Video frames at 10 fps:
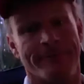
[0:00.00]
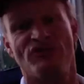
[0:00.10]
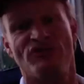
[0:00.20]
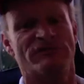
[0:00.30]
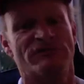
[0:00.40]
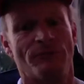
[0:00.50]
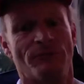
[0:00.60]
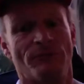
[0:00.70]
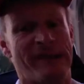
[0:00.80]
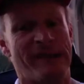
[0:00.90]
social
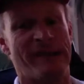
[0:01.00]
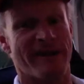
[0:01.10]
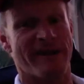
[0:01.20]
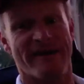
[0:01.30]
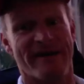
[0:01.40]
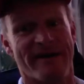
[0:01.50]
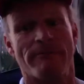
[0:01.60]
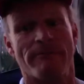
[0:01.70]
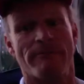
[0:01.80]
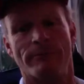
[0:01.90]
media guy that
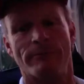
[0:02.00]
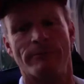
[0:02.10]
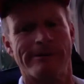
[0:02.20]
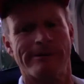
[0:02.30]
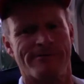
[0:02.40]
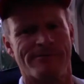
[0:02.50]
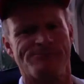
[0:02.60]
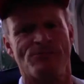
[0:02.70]
we brought on